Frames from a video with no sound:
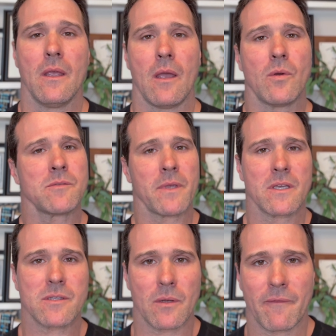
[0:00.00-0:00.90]
It wasn't
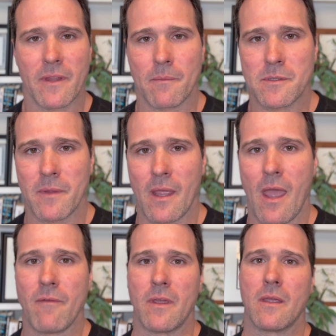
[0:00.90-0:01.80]
because they're lifting up something
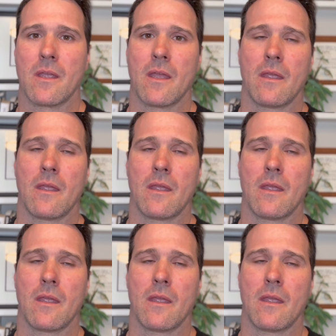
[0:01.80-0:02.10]
heavy.